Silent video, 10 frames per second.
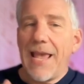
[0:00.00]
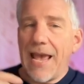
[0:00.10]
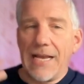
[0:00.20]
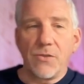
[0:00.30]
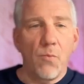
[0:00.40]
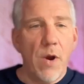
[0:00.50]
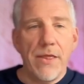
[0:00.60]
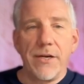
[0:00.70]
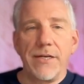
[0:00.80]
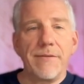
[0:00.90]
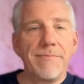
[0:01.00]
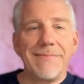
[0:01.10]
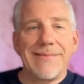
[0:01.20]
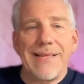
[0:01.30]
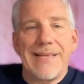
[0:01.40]
has weathered
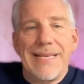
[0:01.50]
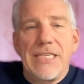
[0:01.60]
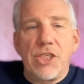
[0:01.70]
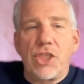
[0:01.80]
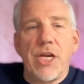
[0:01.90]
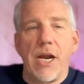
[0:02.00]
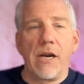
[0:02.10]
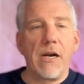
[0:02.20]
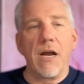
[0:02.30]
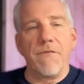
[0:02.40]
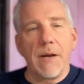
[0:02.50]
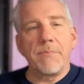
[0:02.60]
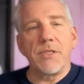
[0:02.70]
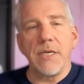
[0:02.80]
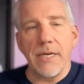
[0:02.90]
its share of
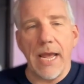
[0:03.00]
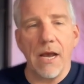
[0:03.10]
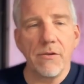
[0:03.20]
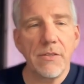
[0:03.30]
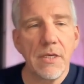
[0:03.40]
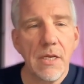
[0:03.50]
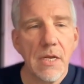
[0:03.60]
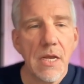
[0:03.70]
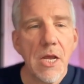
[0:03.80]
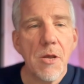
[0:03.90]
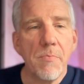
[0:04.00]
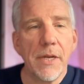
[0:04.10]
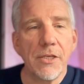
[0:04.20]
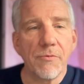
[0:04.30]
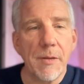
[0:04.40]
ups and downs, but
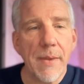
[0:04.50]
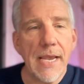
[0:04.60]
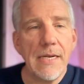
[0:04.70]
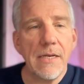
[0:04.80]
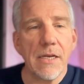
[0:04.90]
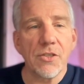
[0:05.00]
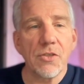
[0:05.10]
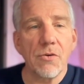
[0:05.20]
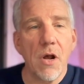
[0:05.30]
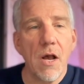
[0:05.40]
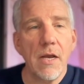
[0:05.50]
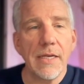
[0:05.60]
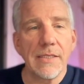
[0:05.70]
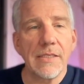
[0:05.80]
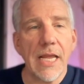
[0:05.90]
has remained a strong
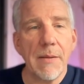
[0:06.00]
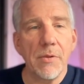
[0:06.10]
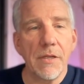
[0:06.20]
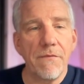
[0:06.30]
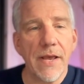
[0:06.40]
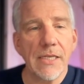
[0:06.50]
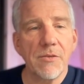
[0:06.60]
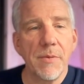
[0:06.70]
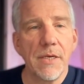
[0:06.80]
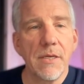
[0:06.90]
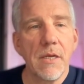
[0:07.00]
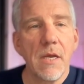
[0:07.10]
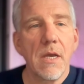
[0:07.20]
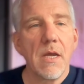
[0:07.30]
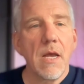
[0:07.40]
and stable investment
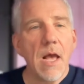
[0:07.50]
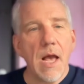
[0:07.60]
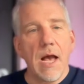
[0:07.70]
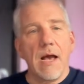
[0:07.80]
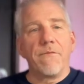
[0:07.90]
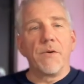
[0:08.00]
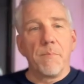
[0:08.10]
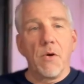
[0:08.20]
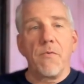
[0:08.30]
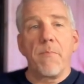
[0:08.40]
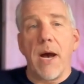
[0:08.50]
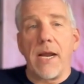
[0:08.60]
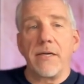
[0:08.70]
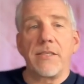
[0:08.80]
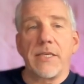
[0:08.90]
for both
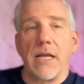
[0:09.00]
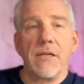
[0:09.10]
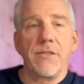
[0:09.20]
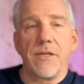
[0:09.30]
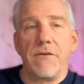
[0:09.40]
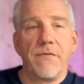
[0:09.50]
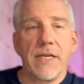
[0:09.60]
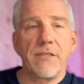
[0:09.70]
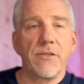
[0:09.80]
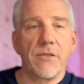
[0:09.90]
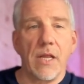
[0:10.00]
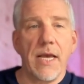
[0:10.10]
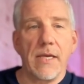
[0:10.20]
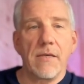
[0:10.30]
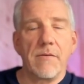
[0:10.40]
buyers, sellers, and investors
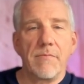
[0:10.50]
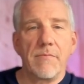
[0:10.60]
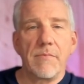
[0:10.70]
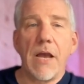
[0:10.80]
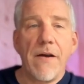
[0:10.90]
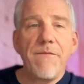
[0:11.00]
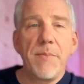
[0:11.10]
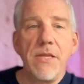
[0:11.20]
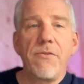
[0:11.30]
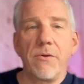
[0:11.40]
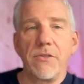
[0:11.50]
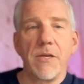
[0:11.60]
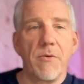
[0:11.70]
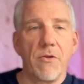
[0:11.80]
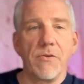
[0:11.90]
alike. Now, I've been through
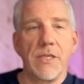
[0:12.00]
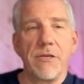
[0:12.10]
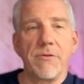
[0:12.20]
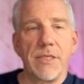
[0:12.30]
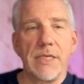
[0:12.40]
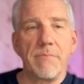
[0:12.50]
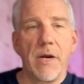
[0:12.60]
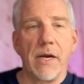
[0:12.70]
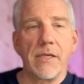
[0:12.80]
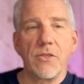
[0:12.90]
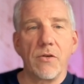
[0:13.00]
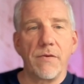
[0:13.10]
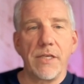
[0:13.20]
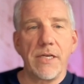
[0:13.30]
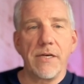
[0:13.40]
some of those interesting markets
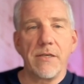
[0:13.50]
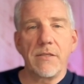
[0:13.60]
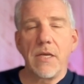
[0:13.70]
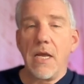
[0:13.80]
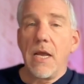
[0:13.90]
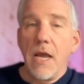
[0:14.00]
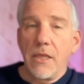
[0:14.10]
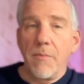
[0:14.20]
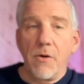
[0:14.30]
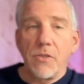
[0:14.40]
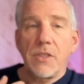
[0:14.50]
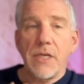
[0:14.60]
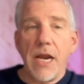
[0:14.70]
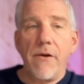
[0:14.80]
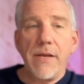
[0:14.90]
over the years. The most
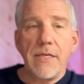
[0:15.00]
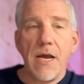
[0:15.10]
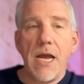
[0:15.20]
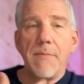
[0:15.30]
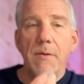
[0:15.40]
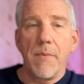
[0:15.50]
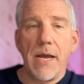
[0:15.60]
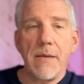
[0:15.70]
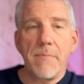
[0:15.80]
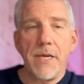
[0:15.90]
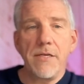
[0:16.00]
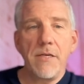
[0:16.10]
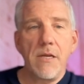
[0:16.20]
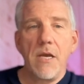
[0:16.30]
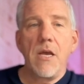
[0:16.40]
scary time, in my
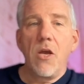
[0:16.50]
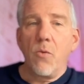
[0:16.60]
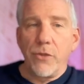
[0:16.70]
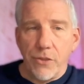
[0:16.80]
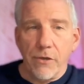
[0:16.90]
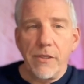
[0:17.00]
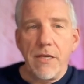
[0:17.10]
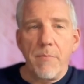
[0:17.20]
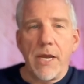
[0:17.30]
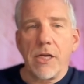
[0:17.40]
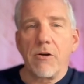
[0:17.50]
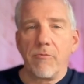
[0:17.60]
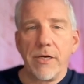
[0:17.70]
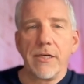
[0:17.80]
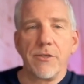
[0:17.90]
opinion, was early in my
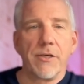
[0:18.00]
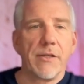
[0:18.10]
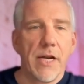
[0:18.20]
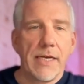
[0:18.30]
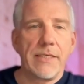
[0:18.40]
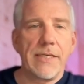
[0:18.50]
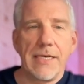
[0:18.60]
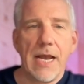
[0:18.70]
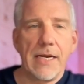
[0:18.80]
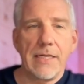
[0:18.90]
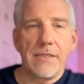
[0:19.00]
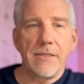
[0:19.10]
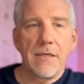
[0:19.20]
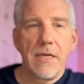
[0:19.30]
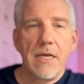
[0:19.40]
career during the
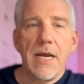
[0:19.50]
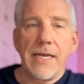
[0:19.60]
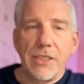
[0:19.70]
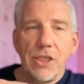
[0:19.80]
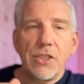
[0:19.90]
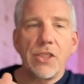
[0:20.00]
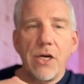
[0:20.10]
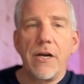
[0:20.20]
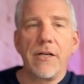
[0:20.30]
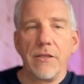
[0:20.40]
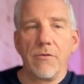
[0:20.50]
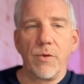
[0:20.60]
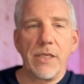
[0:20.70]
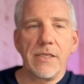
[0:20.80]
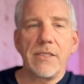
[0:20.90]
1990s. I had just started in the
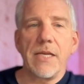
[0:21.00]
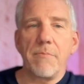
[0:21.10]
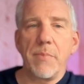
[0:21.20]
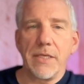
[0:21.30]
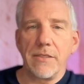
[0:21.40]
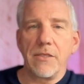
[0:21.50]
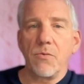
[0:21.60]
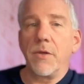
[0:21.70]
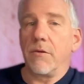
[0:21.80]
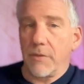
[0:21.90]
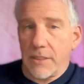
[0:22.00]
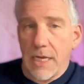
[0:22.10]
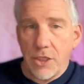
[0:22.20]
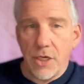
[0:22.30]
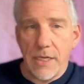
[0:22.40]
real estate business when the
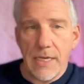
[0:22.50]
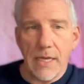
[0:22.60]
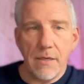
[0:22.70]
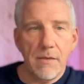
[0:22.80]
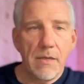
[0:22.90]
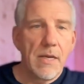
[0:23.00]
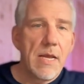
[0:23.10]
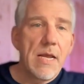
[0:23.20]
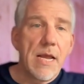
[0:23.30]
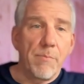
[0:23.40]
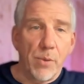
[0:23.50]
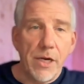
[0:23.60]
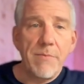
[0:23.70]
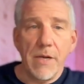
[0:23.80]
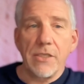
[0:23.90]
recession hit, and
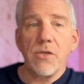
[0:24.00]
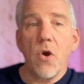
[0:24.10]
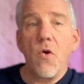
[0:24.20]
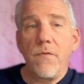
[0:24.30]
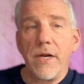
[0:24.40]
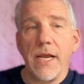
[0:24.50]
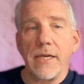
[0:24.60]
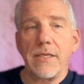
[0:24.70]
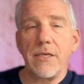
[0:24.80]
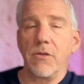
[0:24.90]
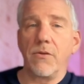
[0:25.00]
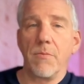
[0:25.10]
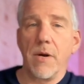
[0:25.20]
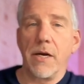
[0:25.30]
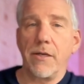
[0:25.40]
pretty much overnight killed the
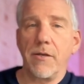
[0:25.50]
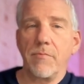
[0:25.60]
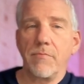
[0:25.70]
market.